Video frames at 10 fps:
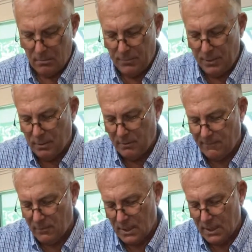
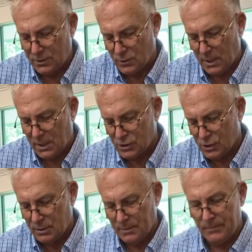Beautiful
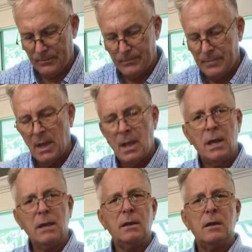hydrangea.
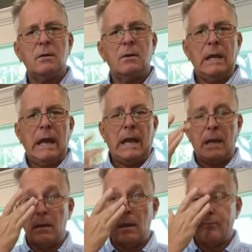And
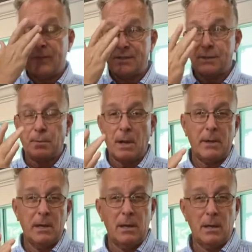this is
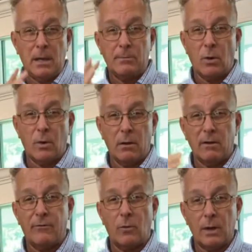probably, I'm going on
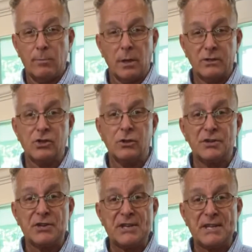40 plus
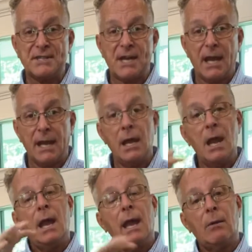years in design.
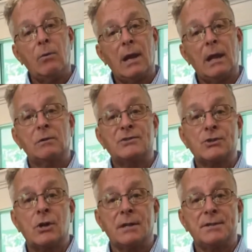And when I was
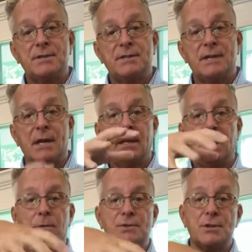taught to design,
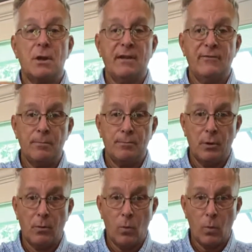I was taught if you
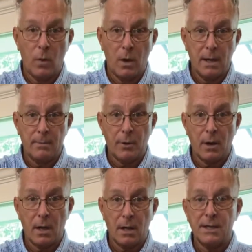put one
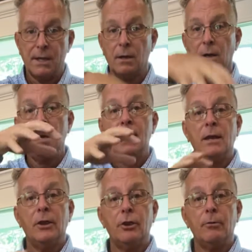product here,
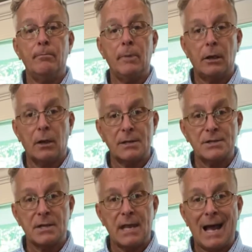you mirror it
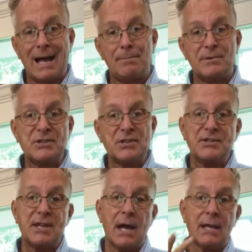to the opposite
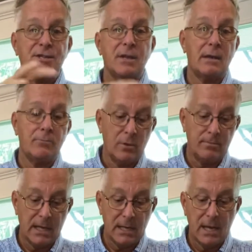side. So that would
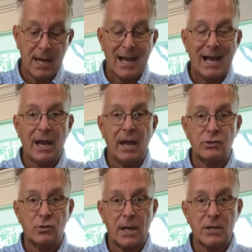mean a
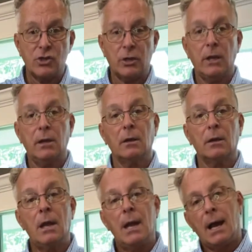hydrangea
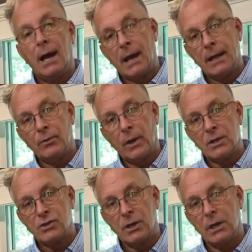here, a
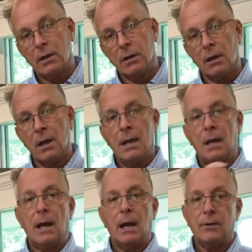hydrangea here,
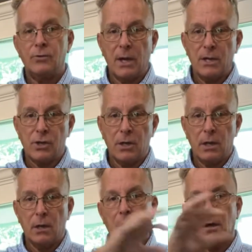a hydrangea
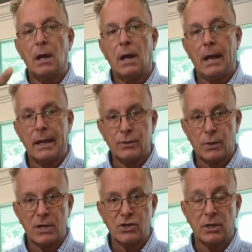here, a
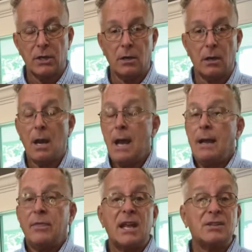hydrangea here.
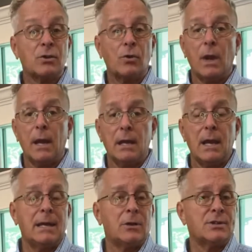That's great,
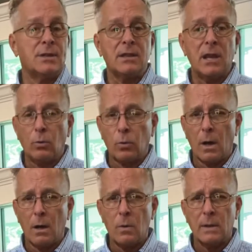and there's nothing
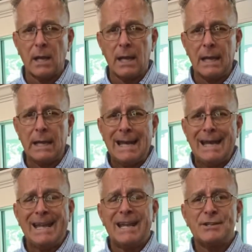wrong with that.
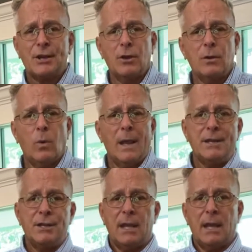It's a good way
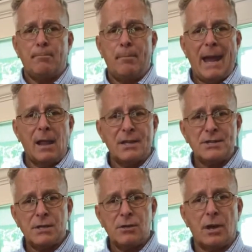to get balance
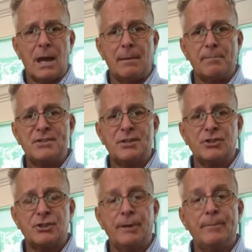in your
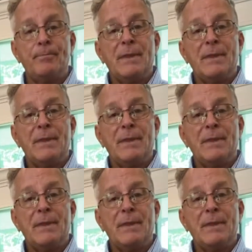composition.